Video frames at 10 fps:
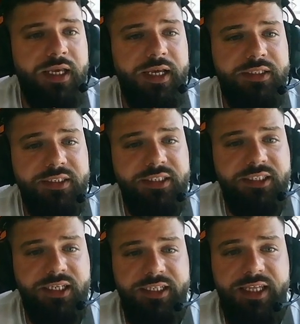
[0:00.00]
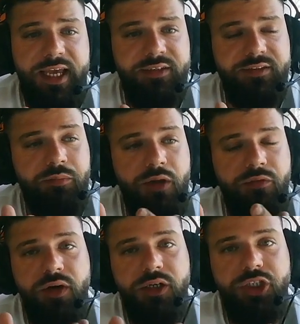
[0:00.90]
it has
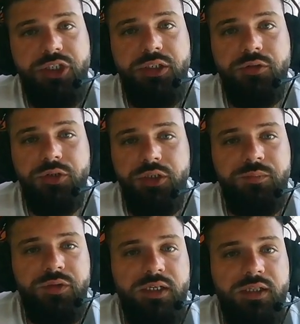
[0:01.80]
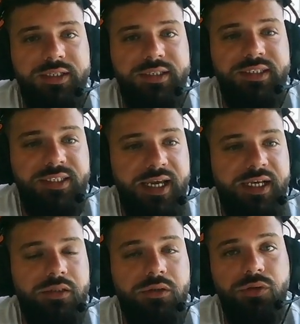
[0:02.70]
malfunction or something like this, yeah,
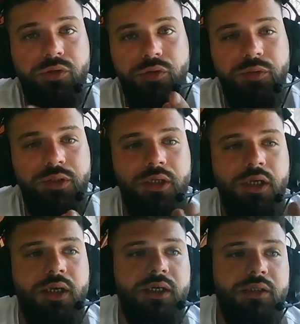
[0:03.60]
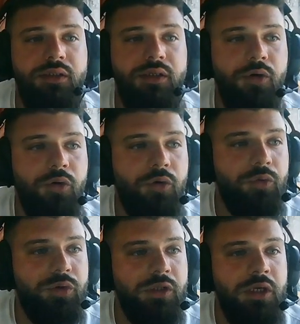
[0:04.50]
it could ruin the
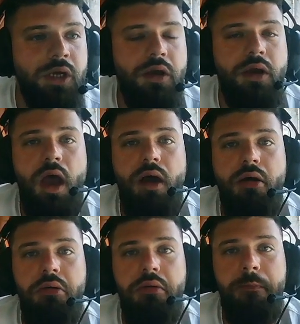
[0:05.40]
whole uh,